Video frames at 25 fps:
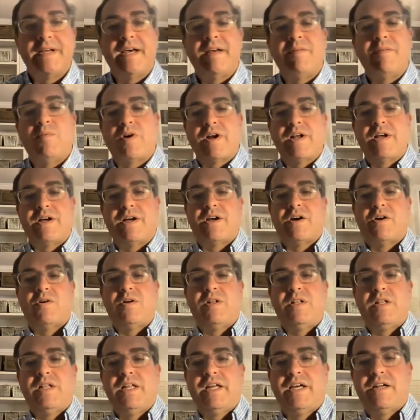And we're going to go
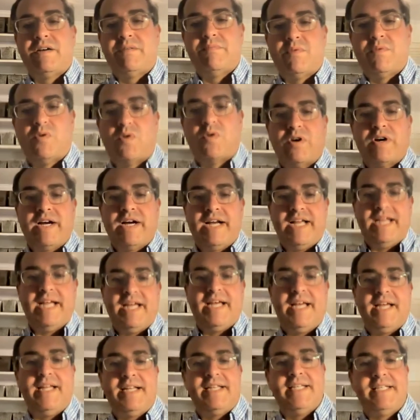a little more
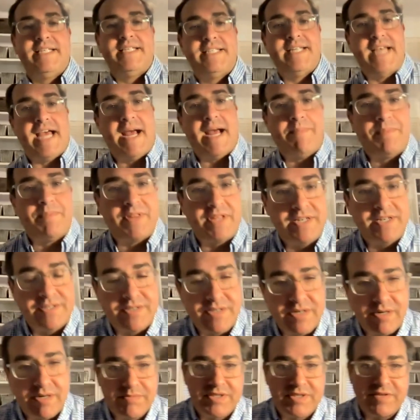in depth in
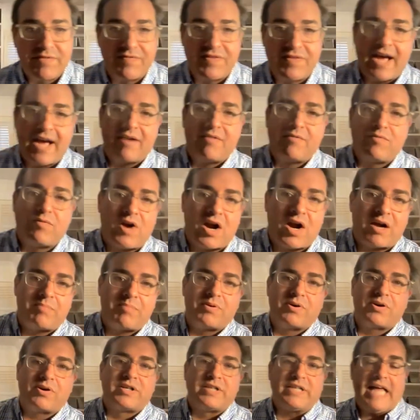terms of that
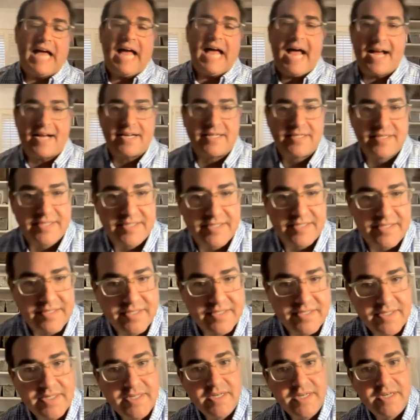rubber glass.
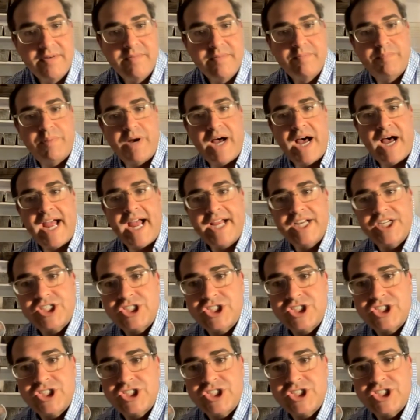By a